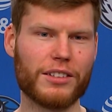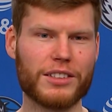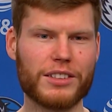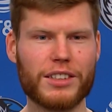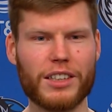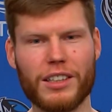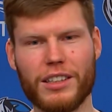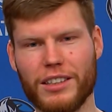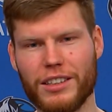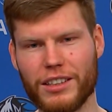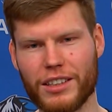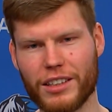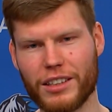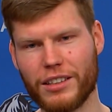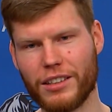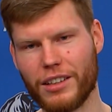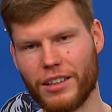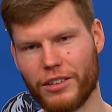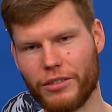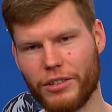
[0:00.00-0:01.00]
of the city
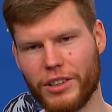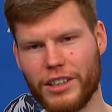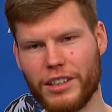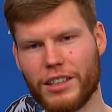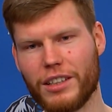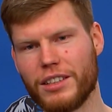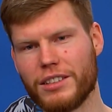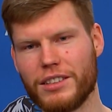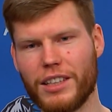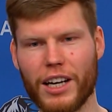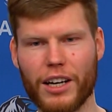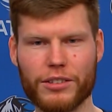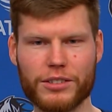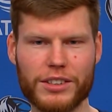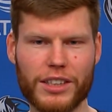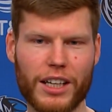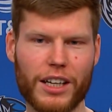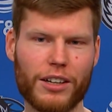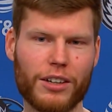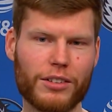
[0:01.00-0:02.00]
and the arena is
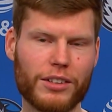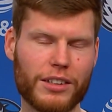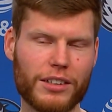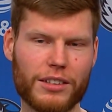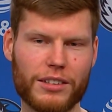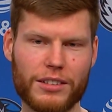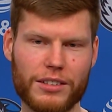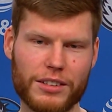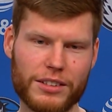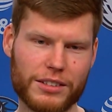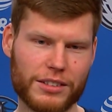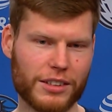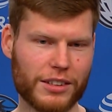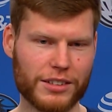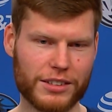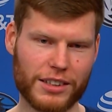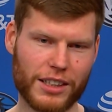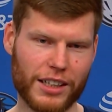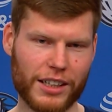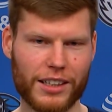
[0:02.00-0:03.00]
downtown, and
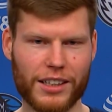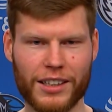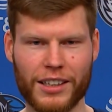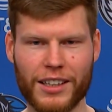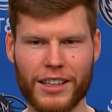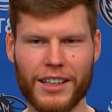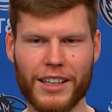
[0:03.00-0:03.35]
it's like,